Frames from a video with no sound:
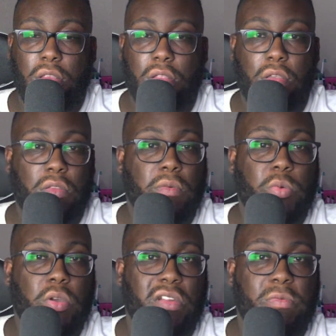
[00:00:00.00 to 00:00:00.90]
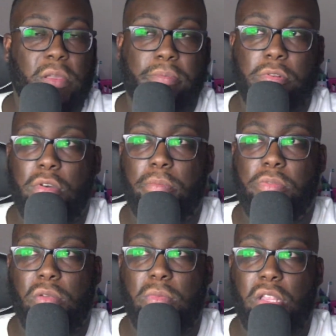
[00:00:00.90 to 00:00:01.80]
one who
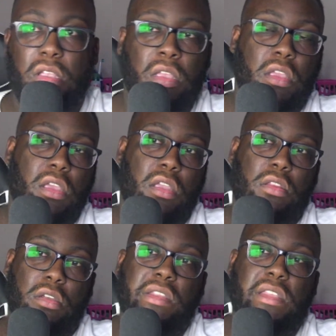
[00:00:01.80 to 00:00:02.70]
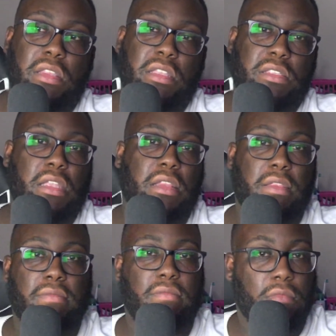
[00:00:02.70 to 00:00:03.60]
employed me. Like, hey, look, that's that.
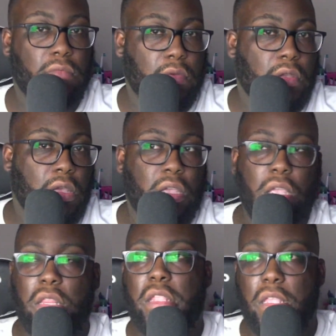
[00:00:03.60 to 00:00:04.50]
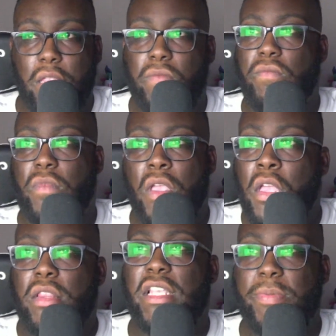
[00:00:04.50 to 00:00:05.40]
It
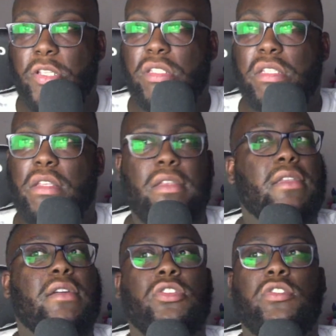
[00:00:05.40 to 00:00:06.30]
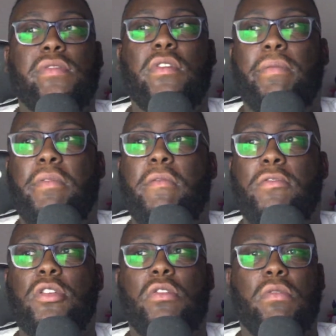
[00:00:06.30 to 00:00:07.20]
that's been useful for
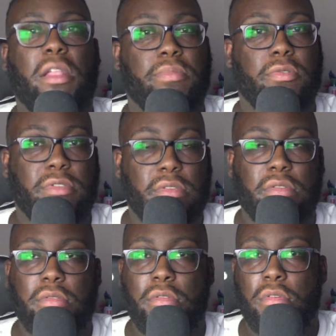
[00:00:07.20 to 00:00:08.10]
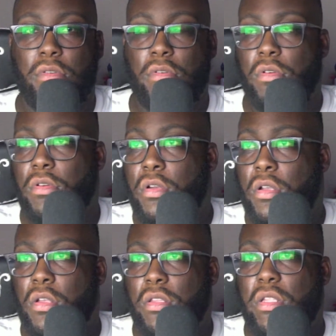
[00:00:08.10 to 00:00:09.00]
the correct person.
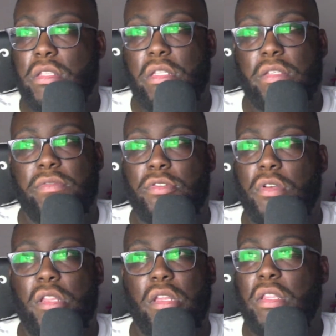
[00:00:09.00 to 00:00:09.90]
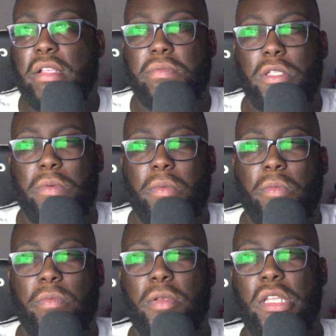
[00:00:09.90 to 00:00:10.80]
That's for sure, and that's the reason why I'm
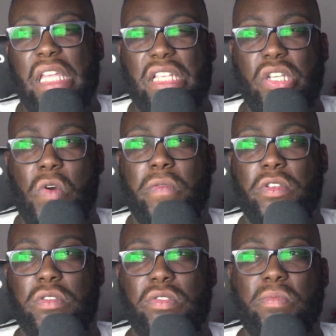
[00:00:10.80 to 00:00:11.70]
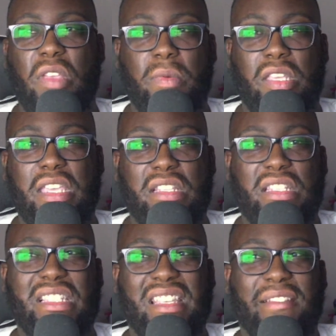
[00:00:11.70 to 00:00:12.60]
really edging over to maybe get the
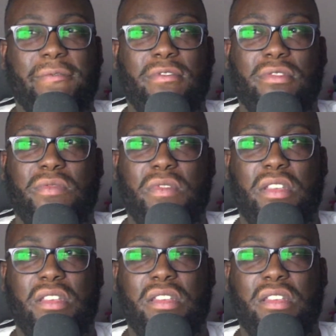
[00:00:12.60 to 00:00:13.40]
Z Fold 3